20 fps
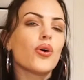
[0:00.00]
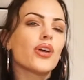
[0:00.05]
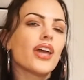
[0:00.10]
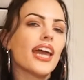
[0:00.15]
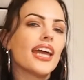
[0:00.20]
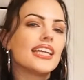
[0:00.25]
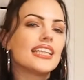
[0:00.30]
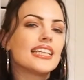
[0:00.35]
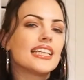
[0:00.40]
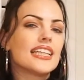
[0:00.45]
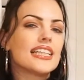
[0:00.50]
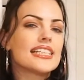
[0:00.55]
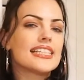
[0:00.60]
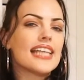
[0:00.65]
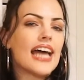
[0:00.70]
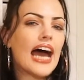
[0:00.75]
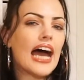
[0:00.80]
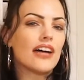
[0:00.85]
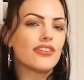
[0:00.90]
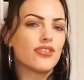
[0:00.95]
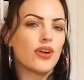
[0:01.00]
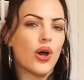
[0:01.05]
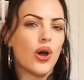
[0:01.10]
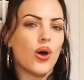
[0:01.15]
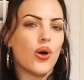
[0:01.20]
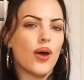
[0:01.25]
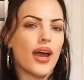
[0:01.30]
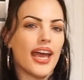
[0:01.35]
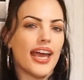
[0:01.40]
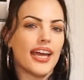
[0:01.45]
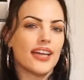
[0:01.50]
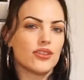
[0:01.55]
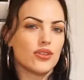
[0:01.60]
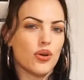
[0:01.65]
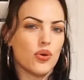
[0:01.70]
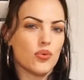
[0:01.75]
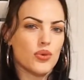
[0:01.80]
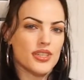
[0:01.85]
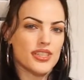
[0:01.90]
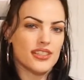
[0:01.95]
Canin is Affco and
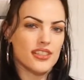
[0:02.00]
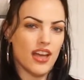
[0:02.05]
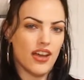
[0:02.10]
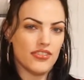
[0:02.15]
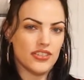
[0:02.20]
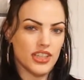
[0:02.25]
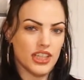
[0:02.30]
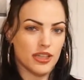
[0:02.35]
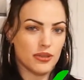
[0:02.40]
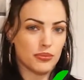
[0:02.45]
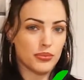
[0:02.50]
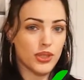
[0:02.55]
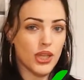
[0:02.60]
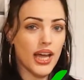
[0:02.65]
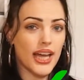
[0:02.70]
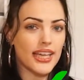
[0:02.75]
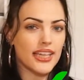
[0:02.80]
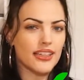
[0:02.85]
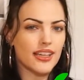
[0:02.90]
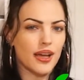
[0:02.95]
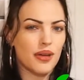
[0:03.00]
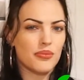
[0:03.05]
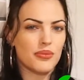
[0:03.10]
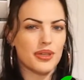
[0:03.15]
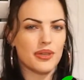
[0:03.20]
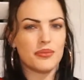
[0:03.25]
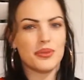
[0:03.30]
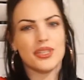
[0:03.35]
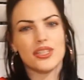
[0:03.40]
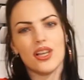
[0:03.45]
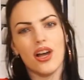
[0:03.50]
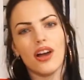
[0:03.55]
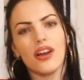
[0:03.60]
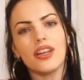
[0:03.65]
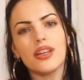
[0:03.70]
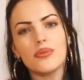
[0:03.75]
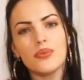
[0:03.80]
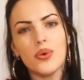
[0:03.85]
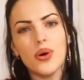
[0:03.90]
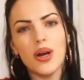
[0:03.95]
WSAVA compliant. I'm going to be
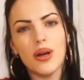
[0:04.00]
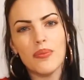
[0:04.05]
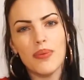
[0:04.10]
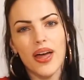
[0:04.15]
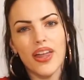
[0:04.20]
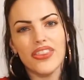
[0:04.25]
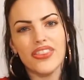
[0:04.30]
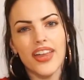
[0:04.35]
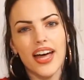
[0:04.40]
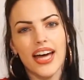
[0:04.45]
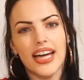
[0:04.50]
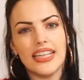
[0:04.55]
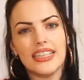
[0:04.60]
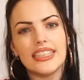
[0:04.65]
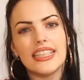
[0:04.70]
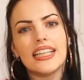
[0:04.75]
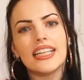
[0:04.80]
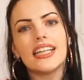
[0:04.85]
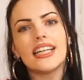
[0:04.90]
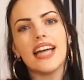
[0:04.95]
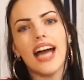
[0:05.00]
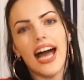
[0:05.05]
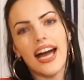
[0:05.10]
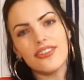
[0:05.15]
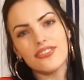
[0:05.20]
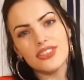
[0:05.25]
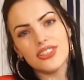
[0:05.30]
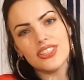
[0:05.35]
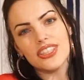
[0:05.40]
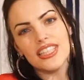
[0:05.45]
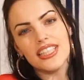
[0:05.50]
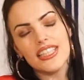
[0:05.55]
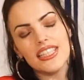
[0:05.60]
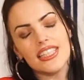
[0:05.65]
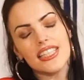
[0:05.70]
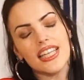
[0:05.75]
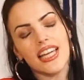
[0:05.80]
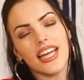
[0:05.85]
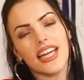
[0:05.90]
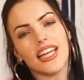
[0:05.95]
talking more about that after
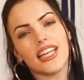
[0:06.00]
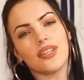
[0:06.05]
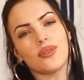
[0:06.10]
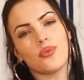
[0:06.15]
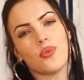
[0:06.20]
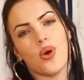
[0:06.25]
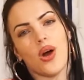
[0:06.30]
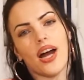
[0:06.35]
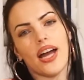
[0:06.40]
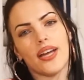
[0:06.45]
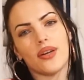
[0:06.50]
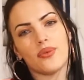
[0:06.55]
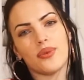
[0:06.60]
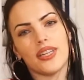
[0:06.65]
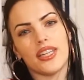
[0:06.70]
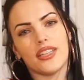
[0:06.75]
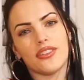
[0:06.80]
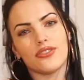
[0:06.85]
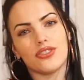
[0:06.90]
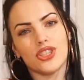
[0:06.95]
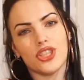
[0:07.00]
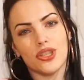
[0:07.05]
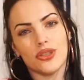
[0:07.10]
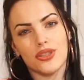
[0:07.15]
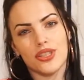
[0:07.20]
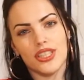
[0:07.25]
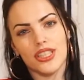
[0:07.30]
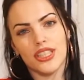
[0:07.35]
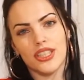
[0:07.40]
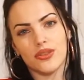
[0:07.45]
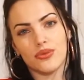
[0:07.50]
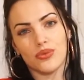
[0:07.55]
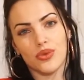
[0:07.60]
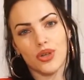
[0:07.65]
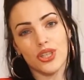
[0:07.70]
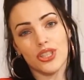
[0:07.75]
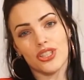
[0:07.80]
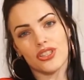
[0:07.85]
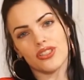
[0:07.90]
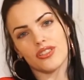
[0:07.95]
this and why we've chosen
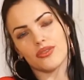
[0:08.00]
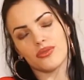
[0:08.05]
Royal